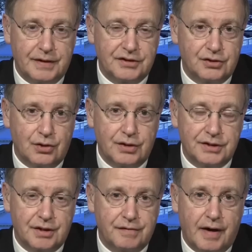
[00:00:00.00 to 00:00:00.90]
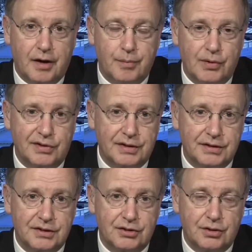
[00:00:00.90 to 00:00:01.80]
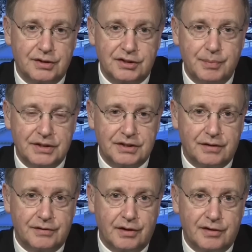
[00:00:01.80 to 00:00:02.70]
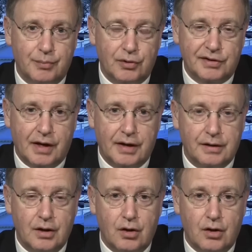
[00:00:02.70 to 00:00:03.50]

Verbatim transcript: attorneys could file motions to dismiss, and if Judge Merchan